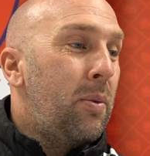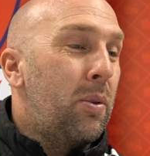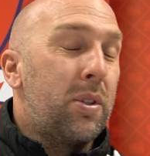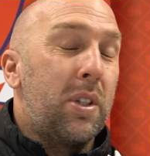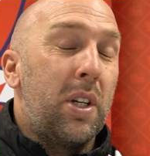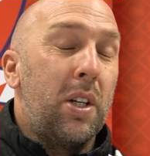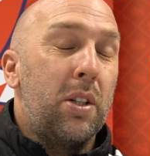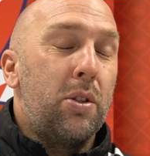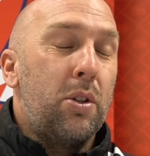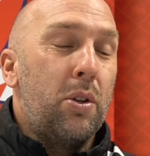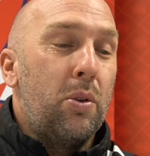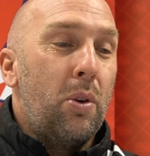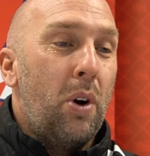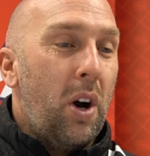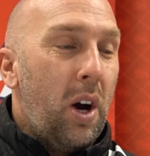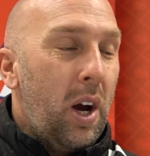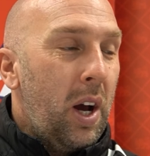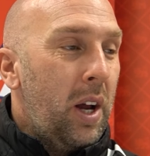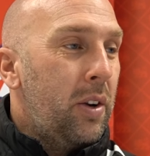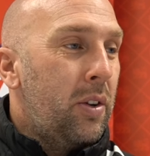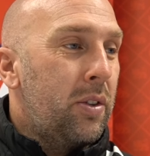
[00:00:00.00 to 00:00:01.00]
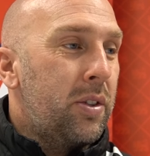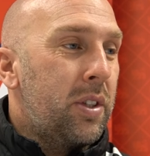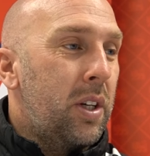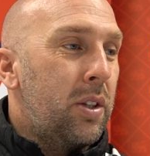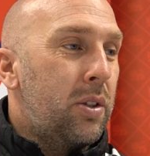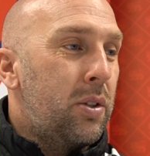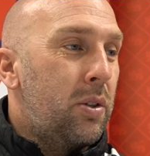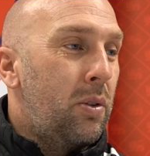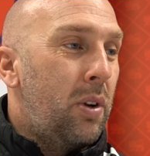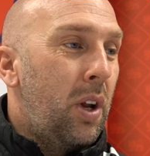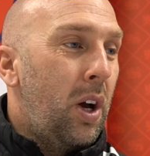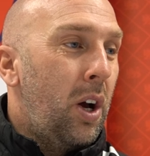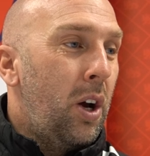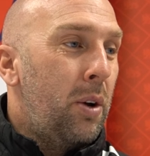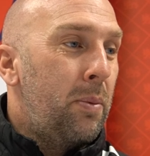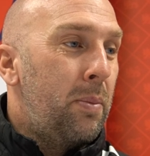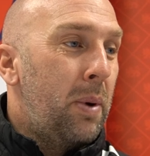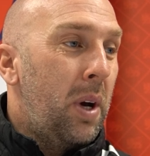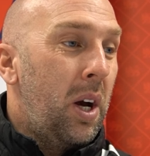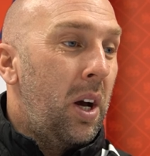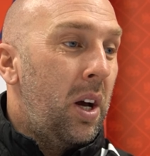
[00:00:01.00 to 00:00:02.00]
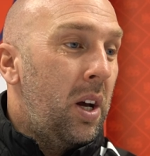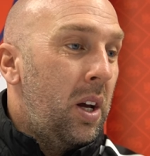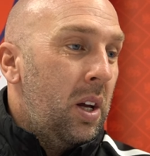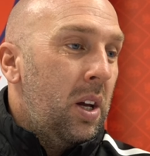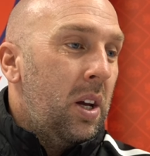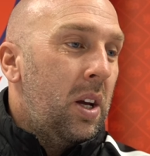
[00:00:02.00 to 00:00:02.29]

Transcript: not to get too high and not to get too low, but